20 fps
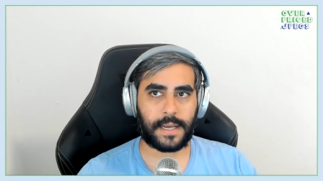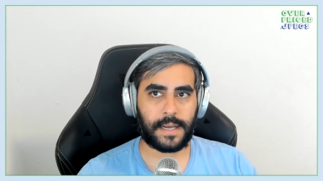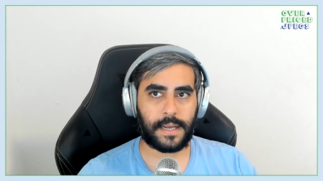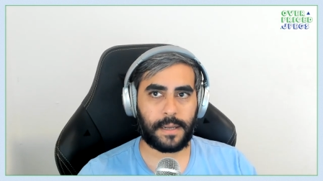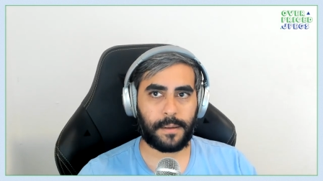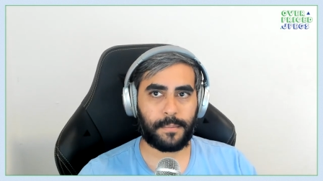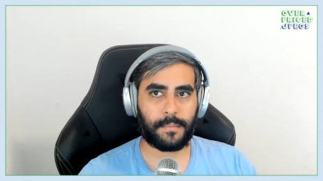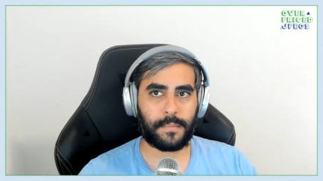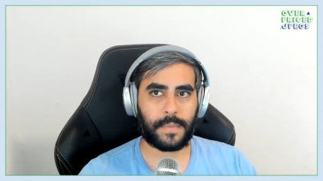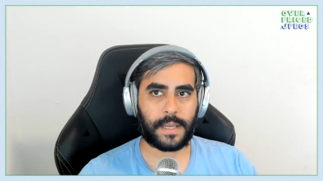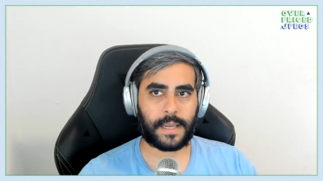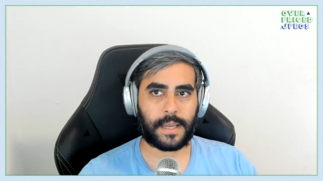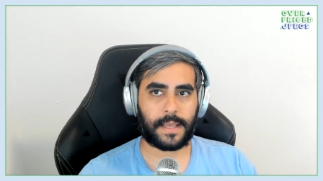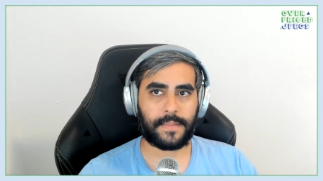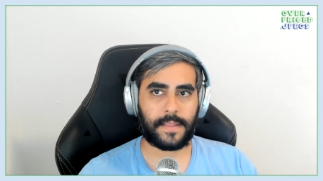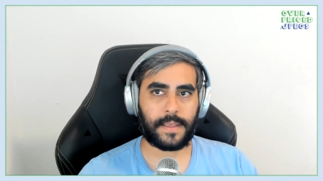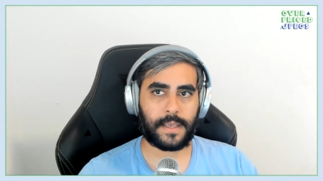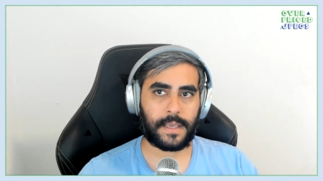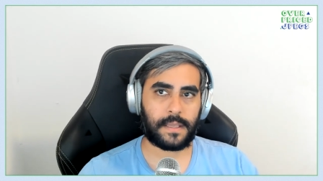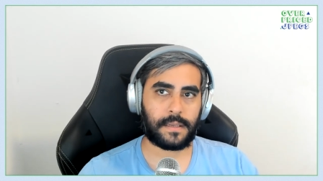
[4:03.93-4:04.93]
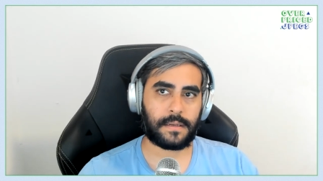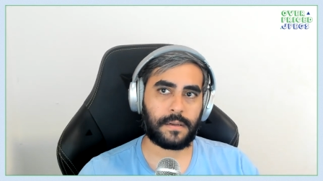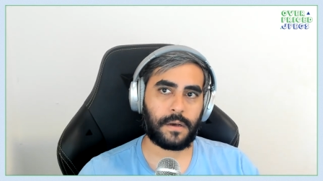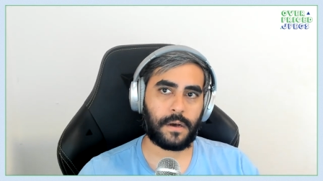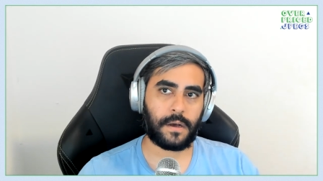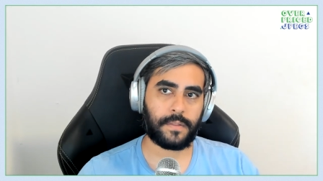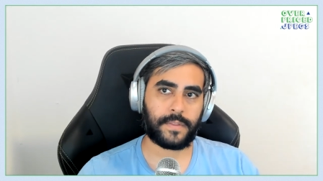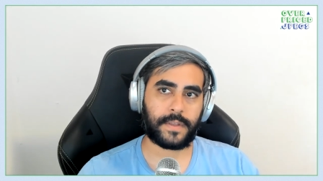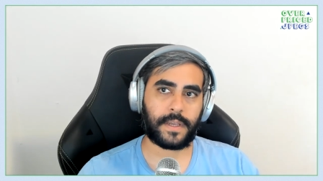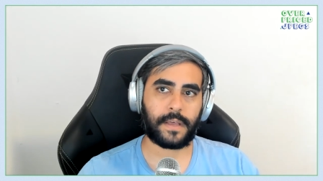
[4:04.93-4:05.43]
Um, and then
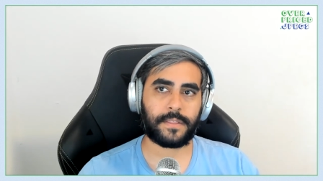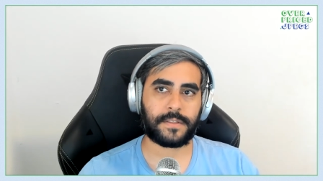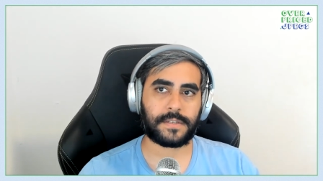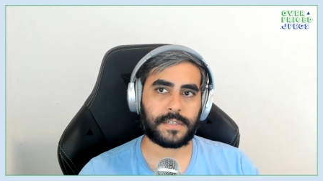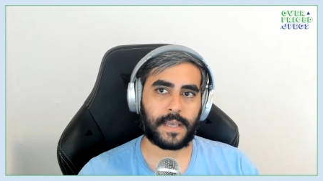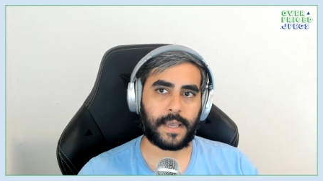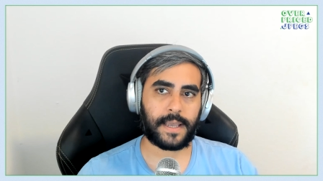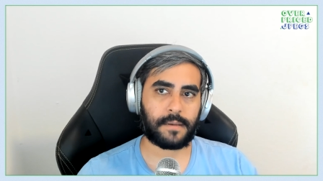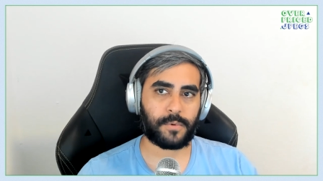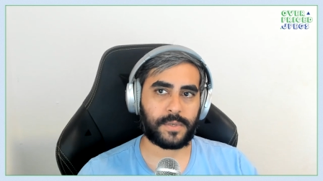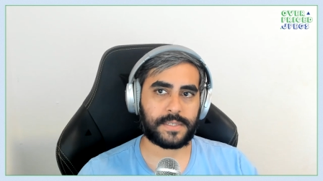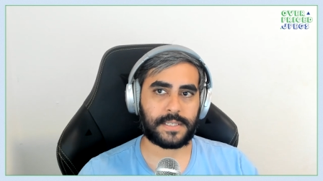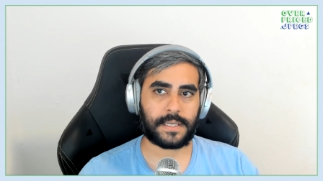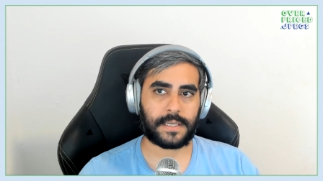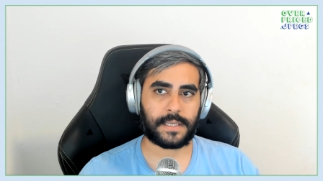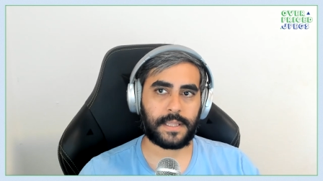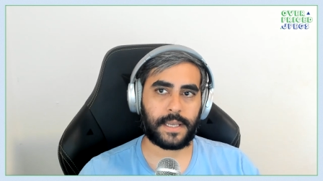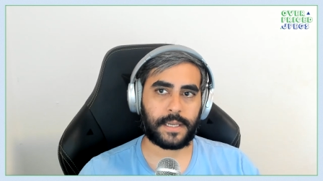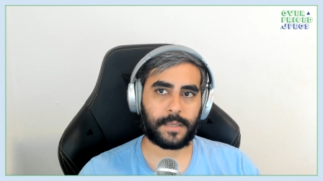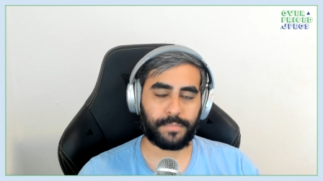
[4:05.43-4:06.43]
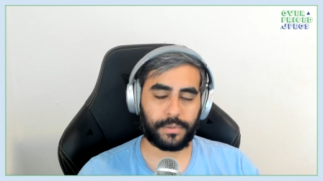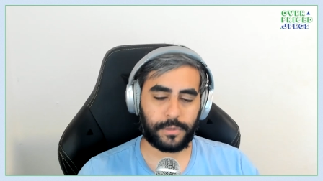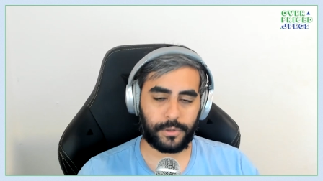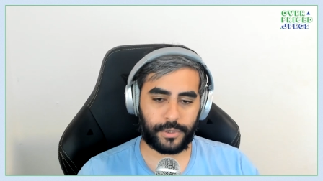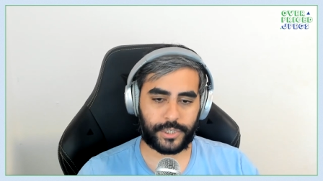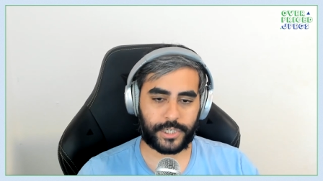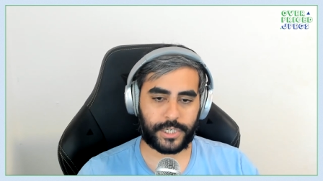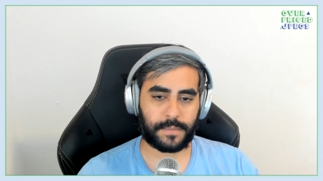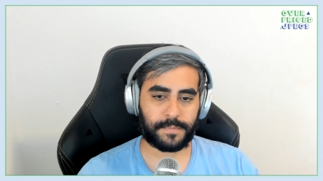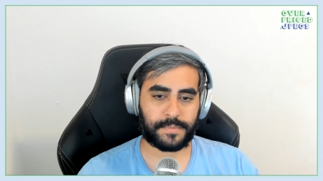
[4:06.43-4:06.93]
on the other side, we're seeing like
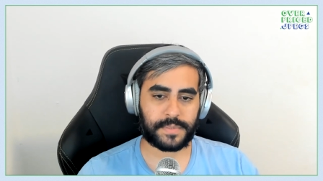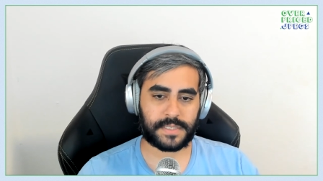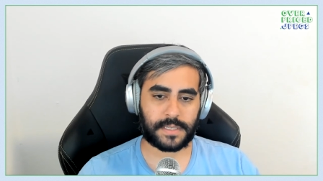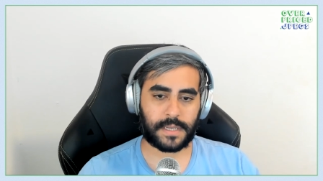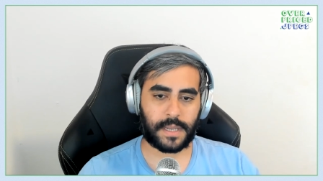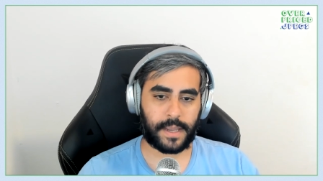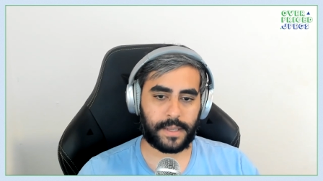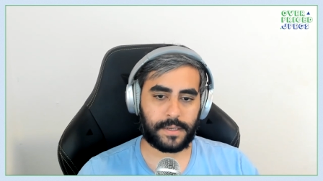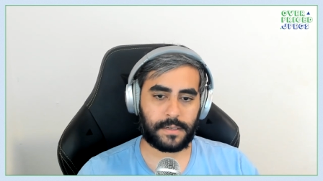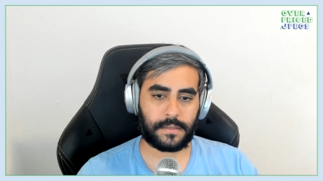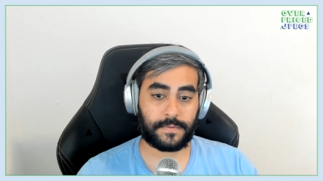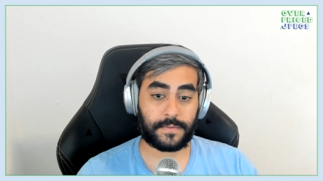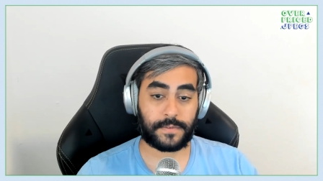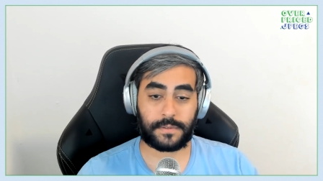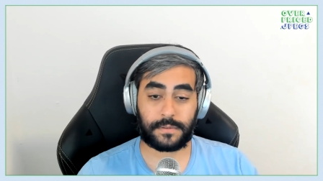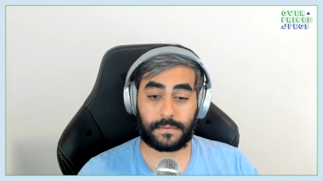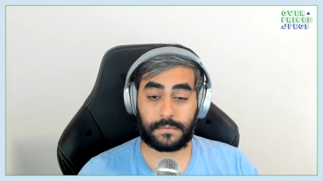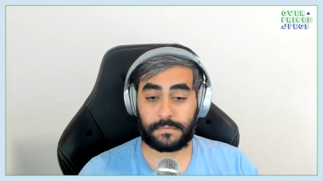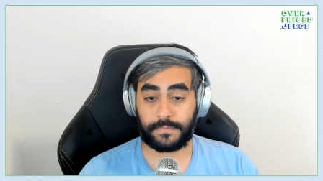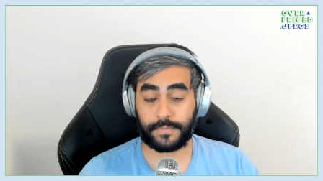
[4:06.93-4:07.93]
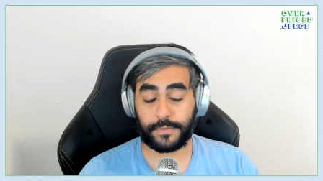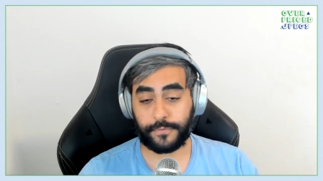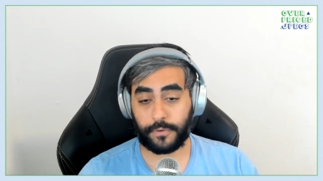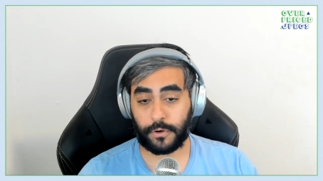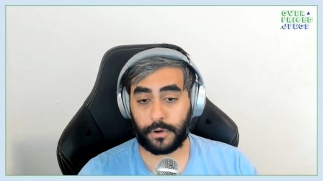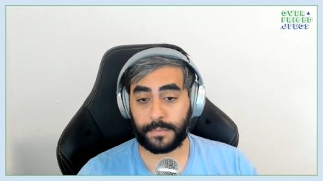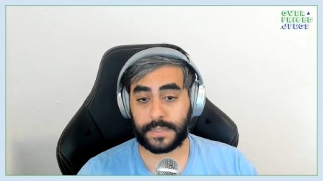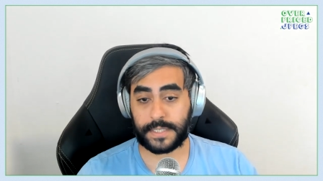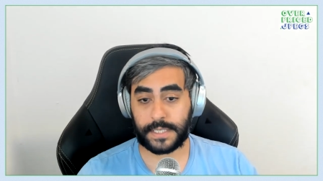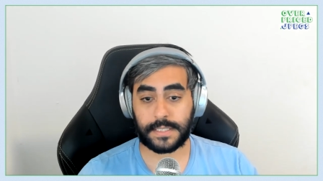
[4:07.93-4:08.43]
blue chips kind of
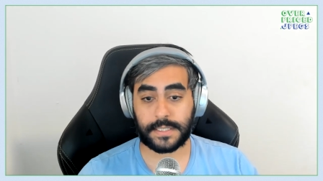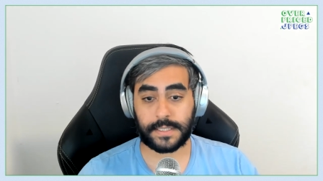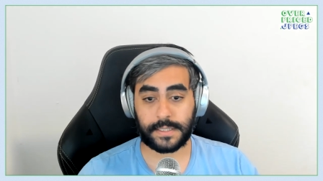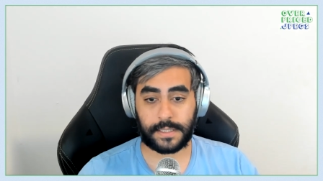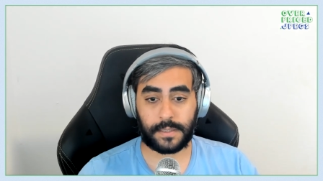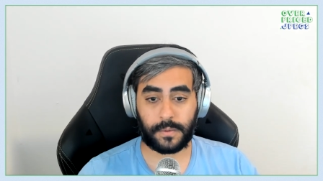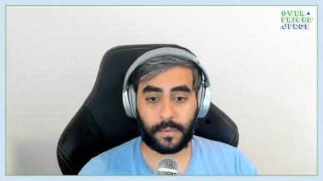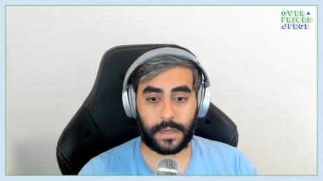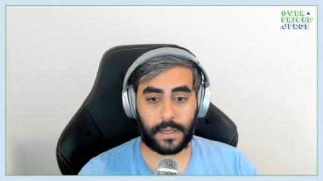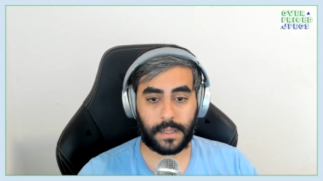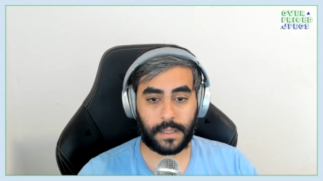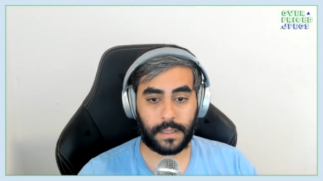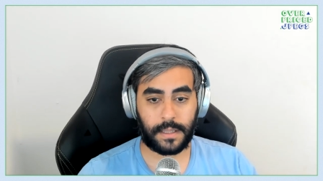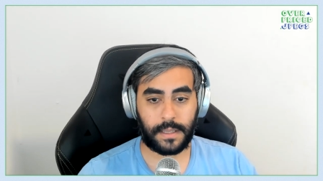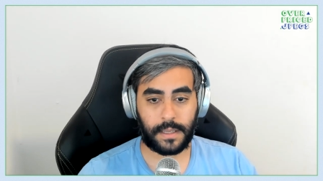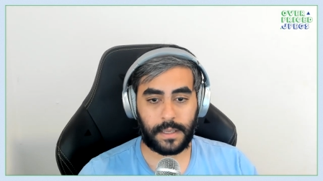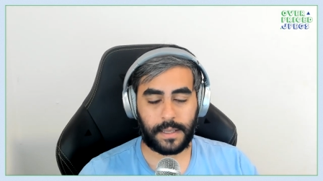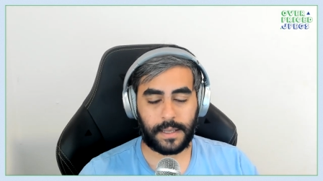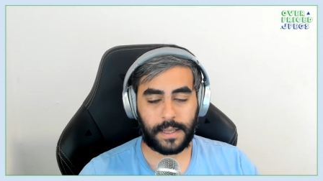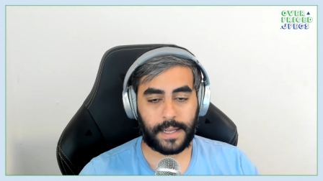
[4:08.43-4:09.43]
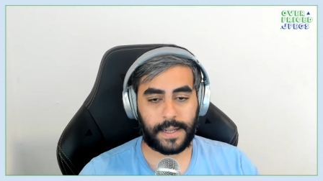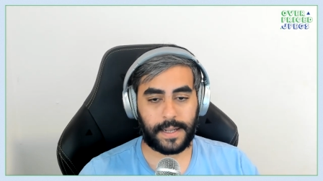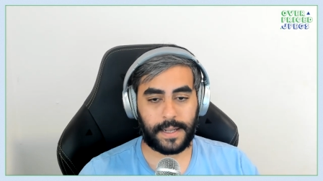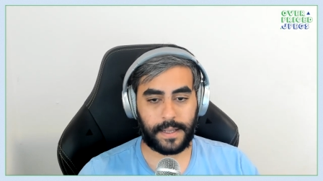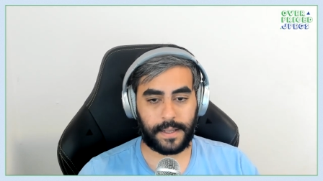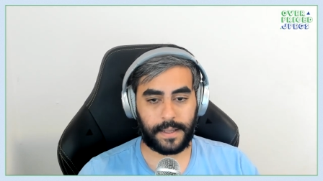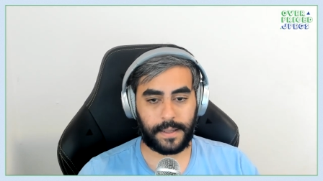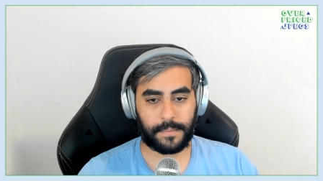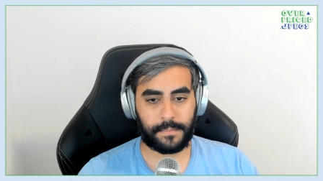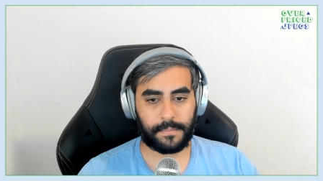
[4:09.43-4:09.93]
perform decently well.
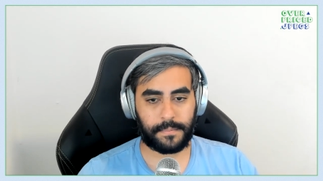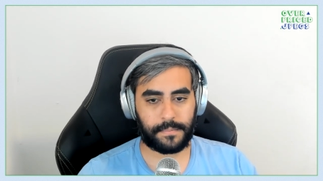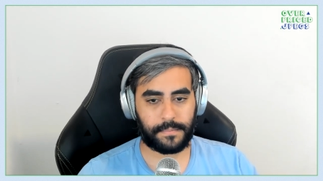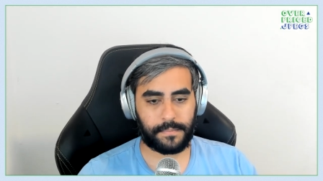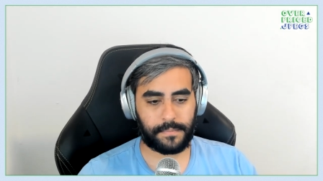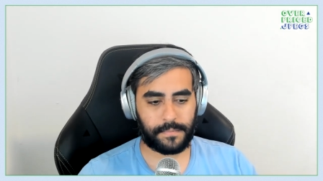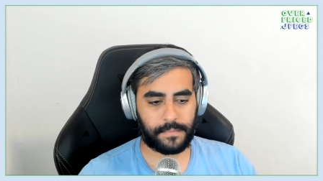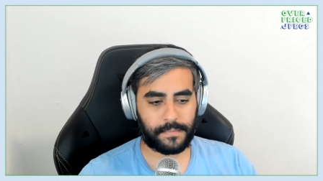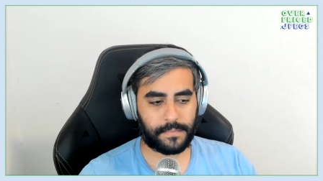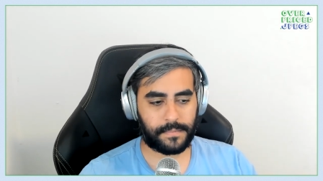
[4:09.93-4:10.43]
Um,